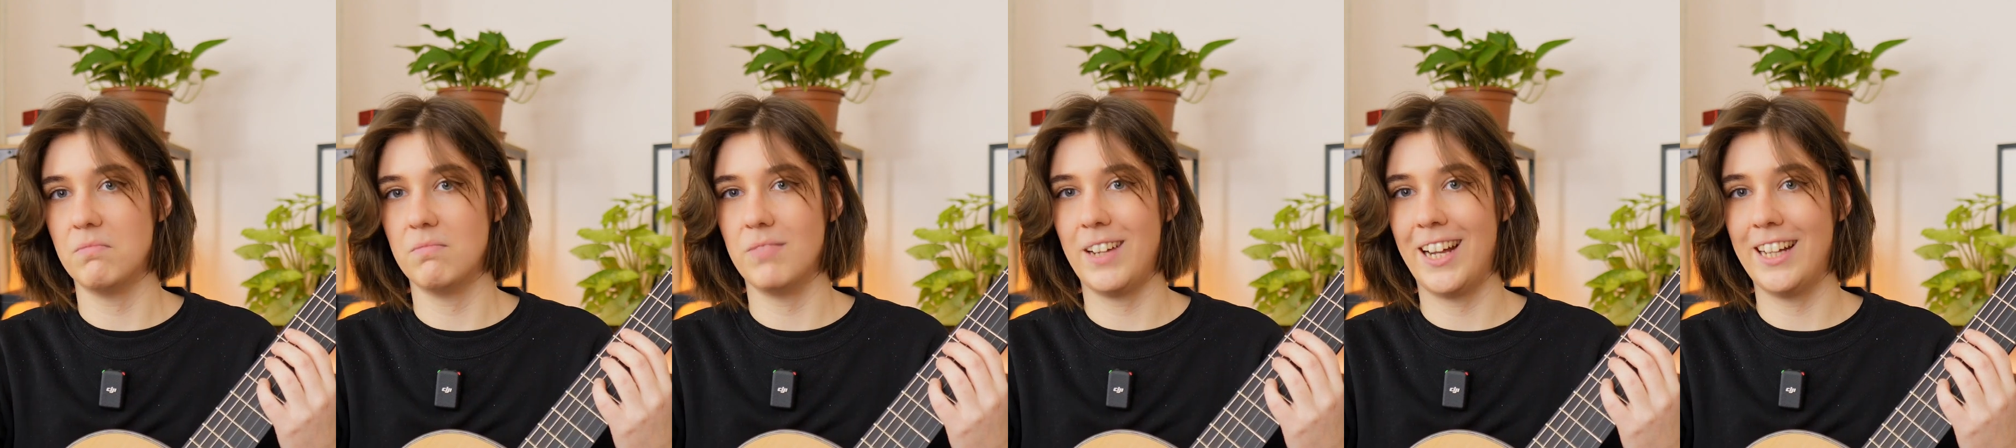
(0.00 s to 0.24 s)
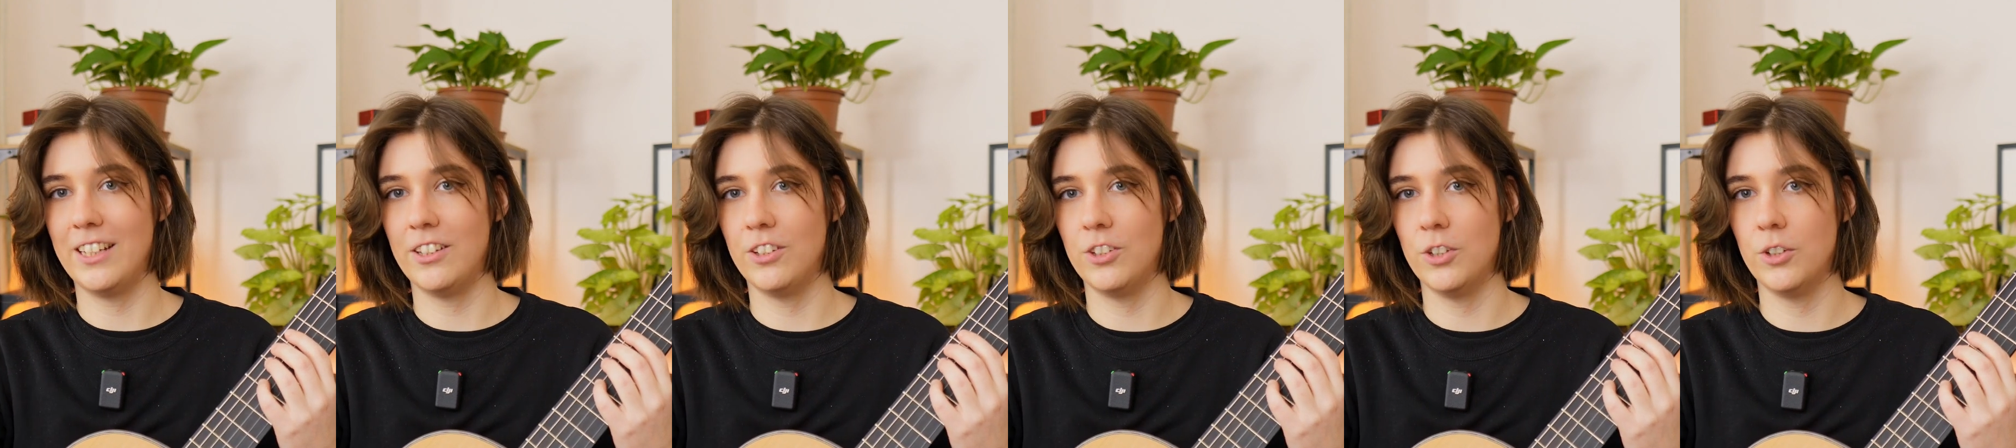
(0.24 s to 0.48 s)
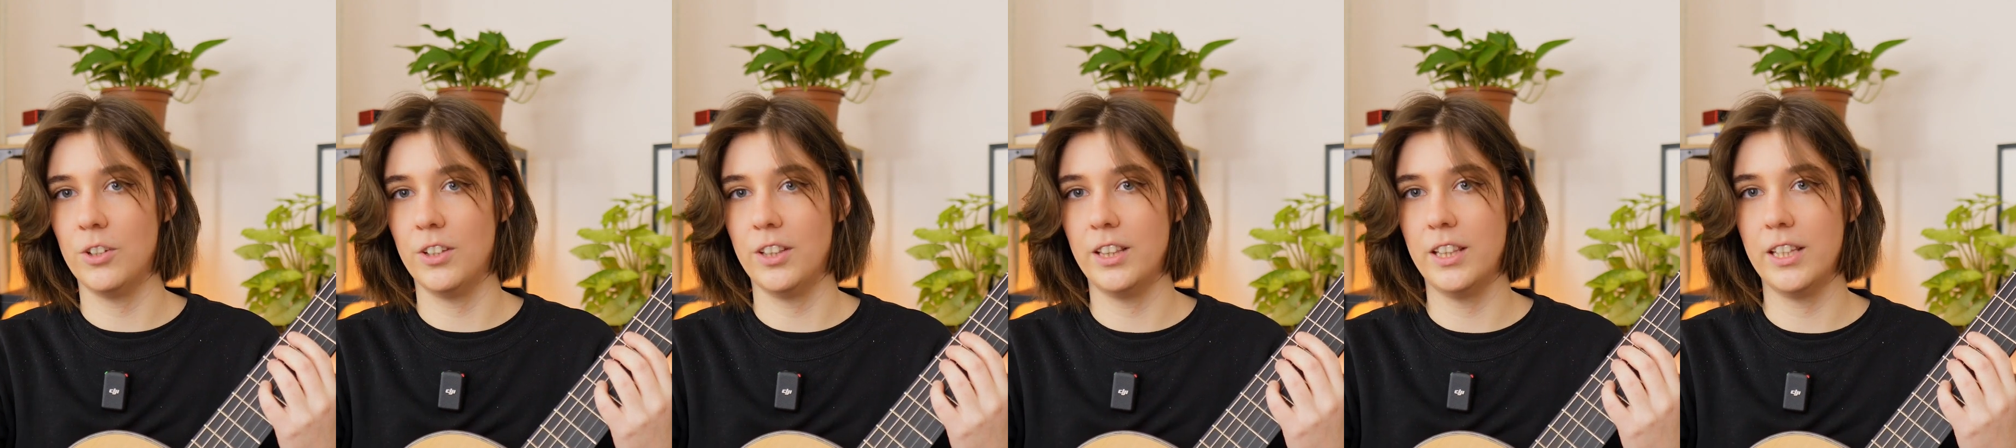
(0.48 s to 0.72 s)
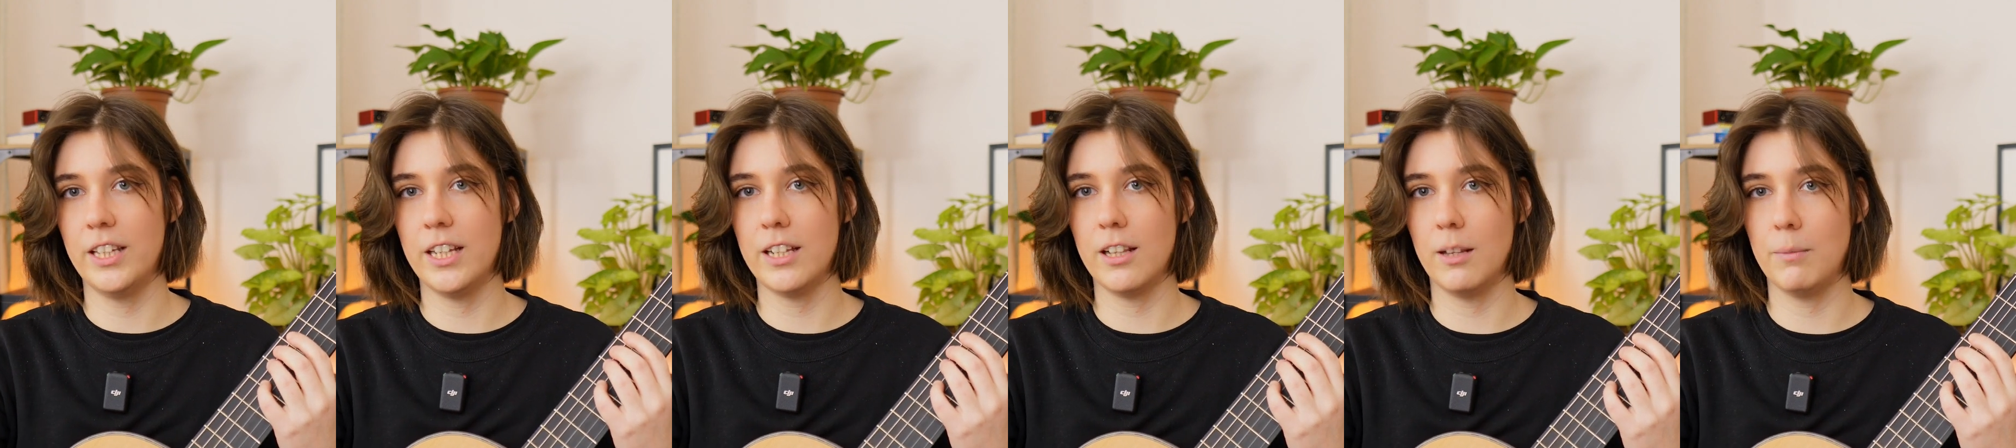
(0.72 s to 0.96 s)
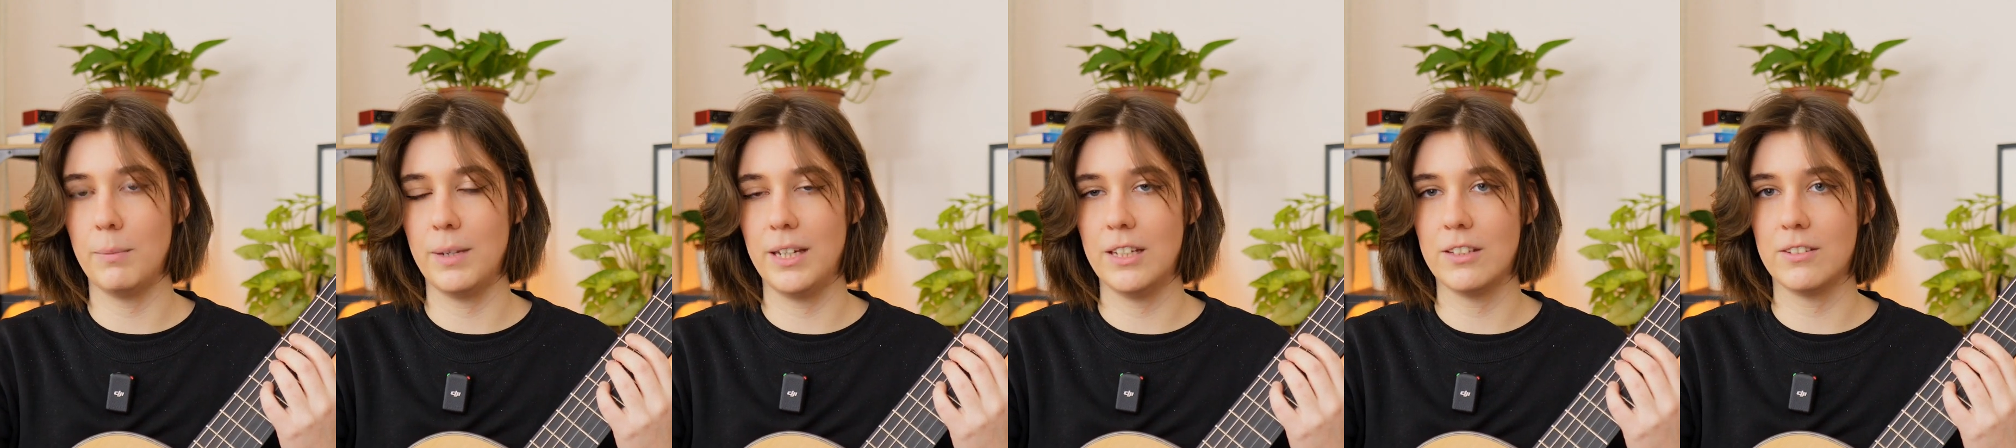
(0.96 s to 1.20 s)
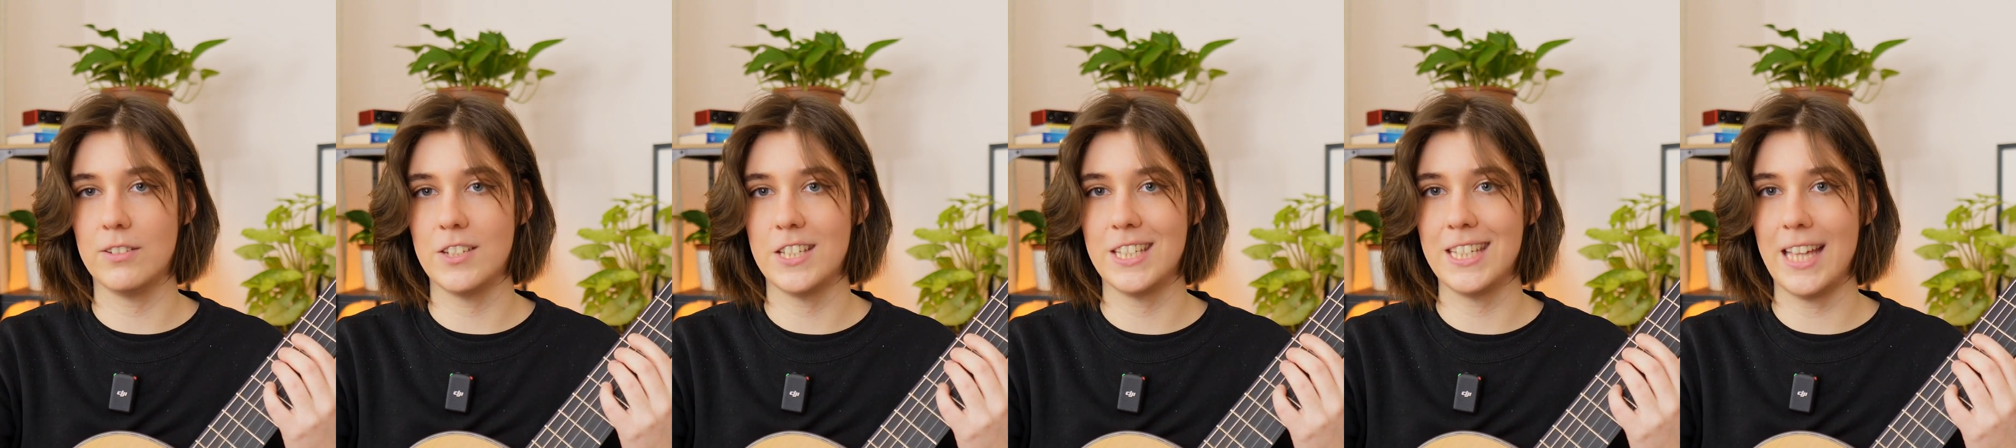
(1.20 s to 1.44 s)
I don't know, a little
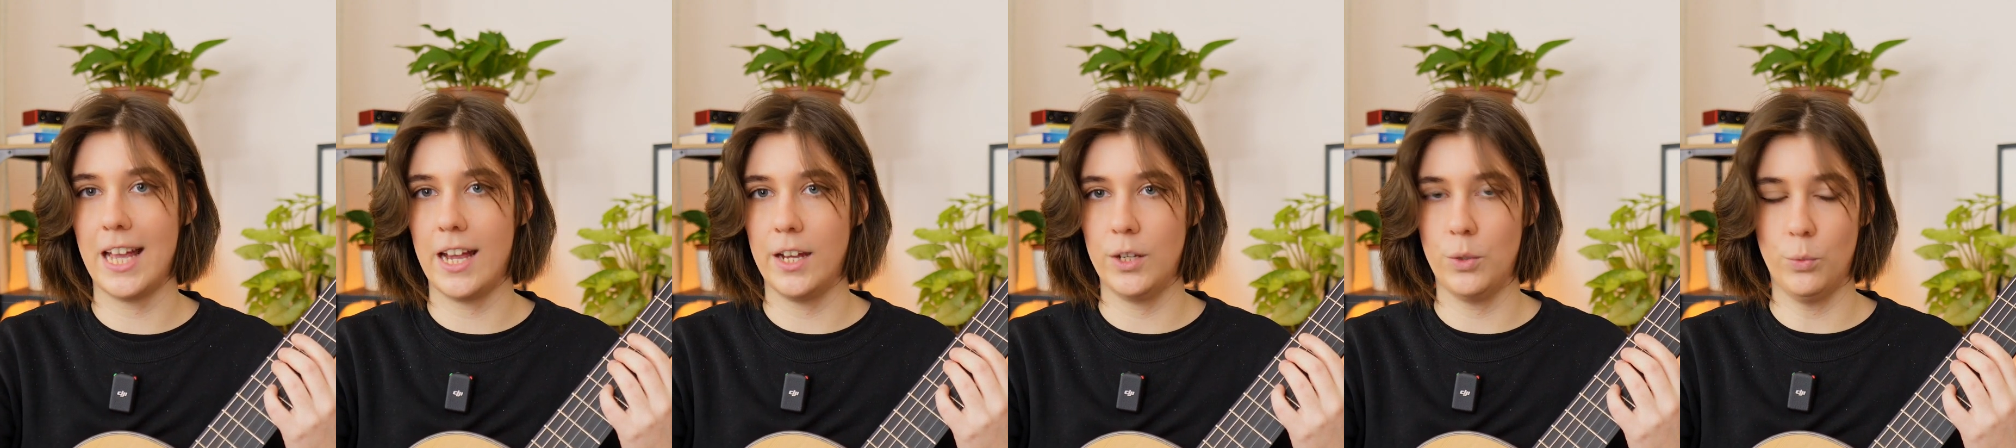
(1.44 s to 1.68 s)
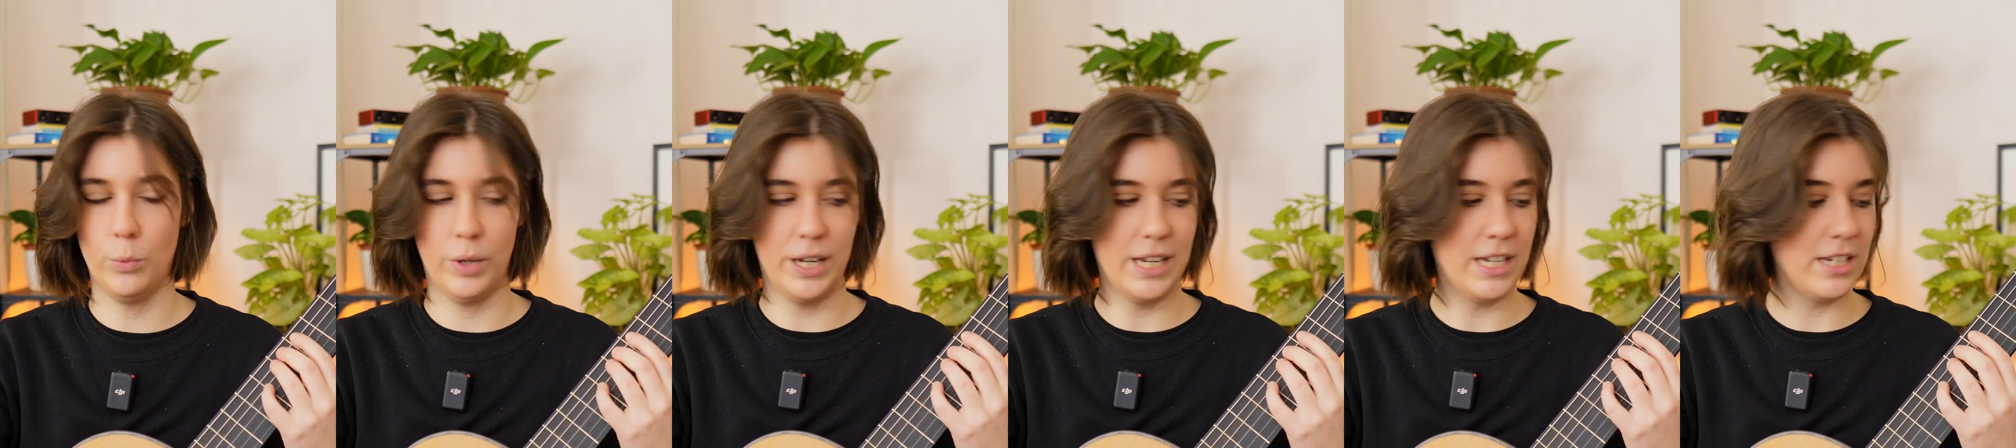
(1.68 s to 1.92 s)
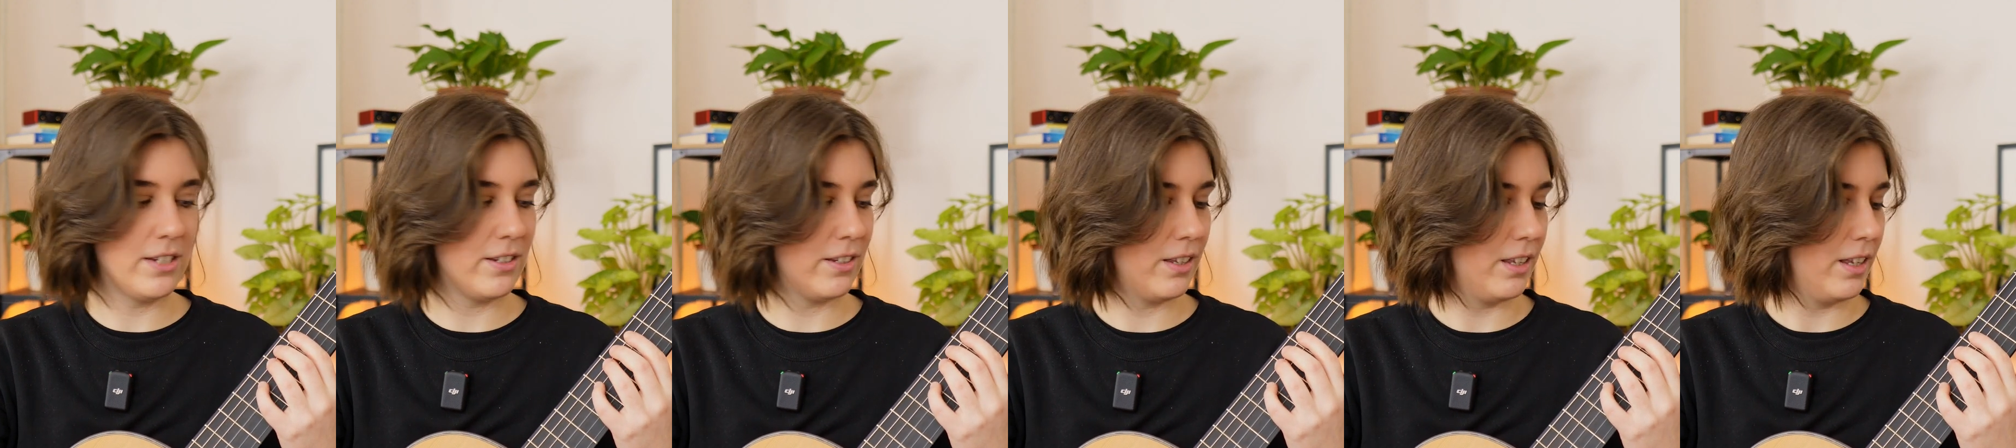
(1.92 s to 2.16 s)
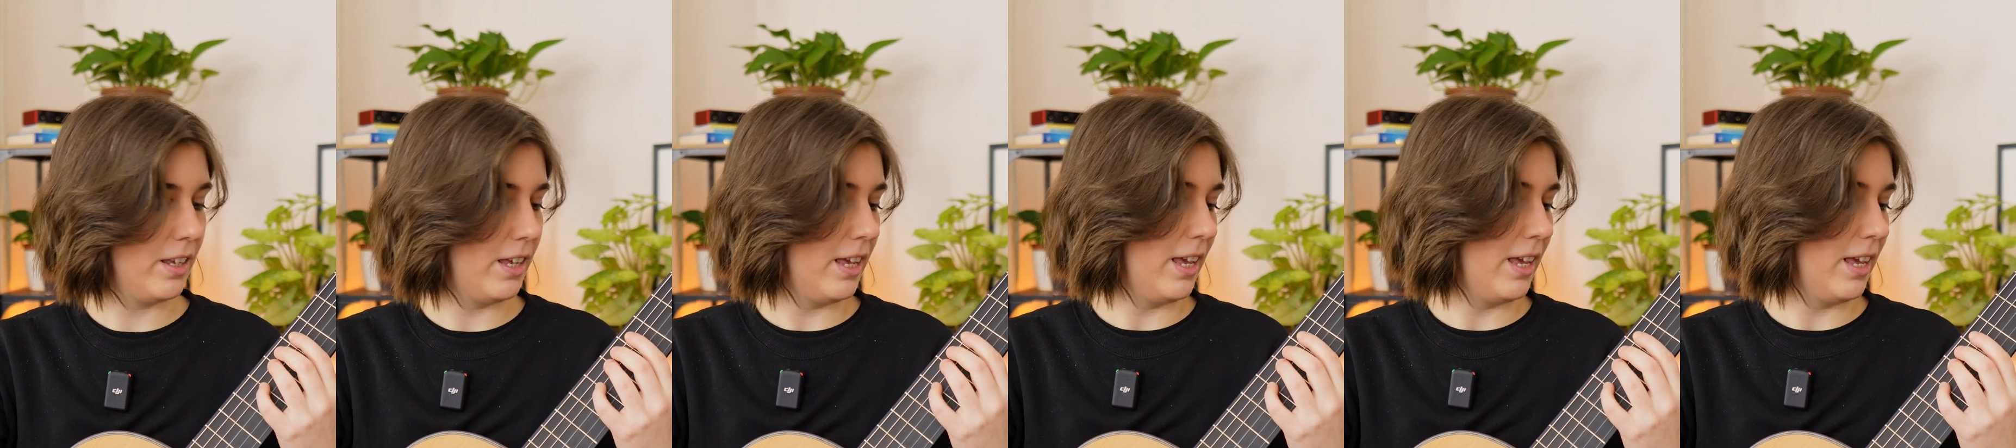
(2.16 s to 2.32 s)
bit sideways